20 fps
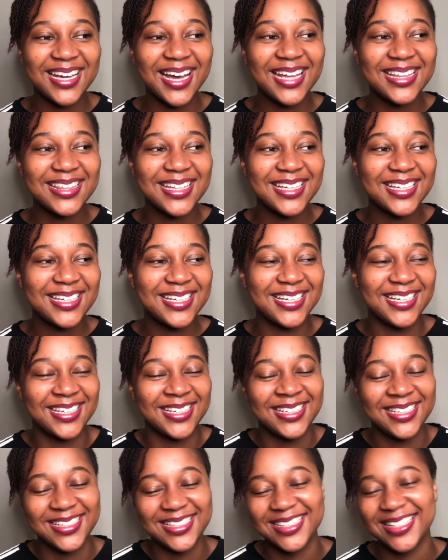I
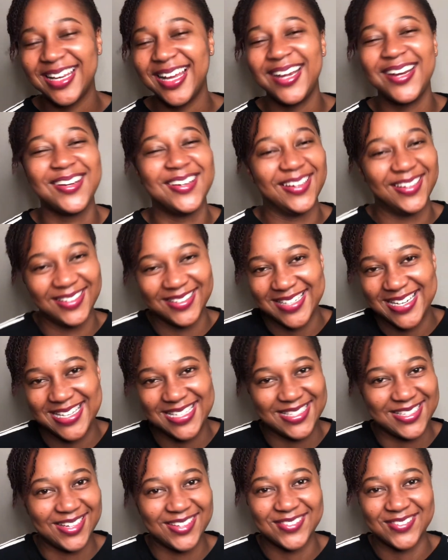think I don't know, it's
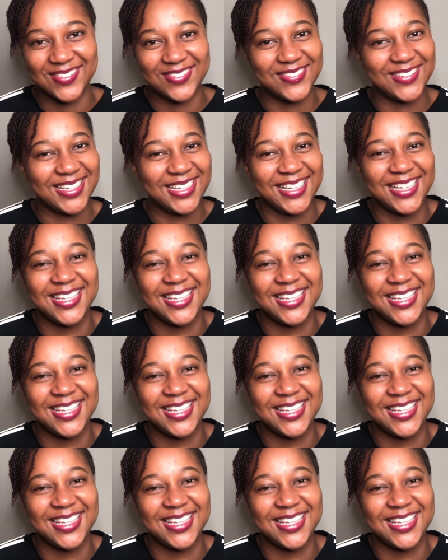just heartwarming.